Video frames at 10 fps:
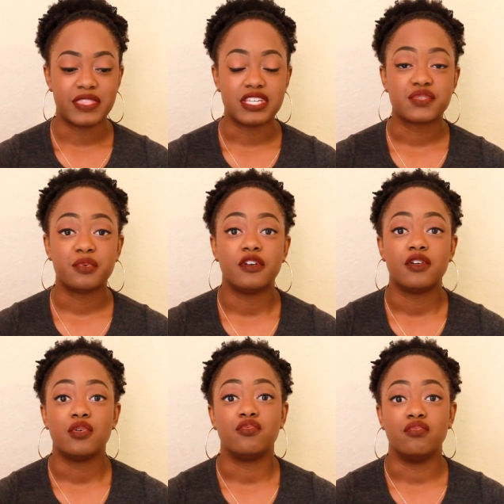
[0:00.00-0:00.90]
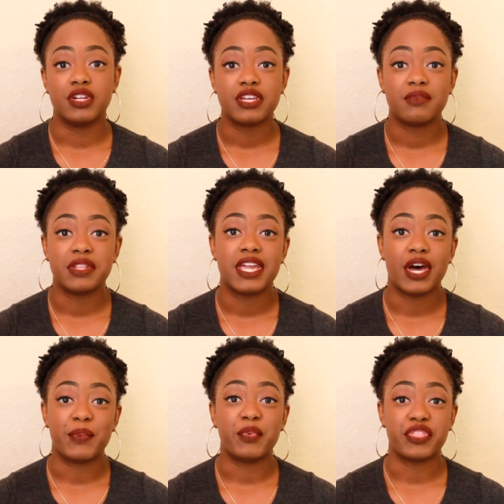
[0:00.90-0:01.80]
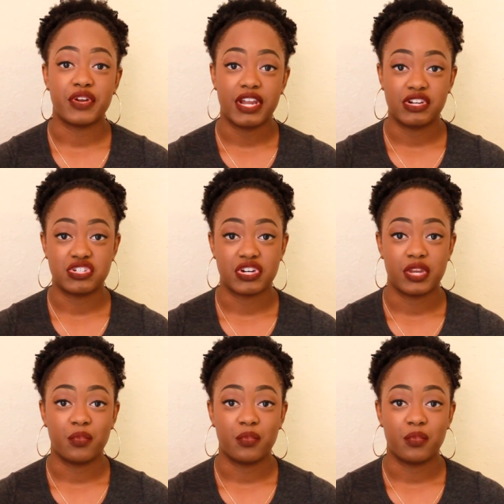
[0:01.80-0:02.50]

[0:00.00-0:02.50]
This will really help with your hair journey.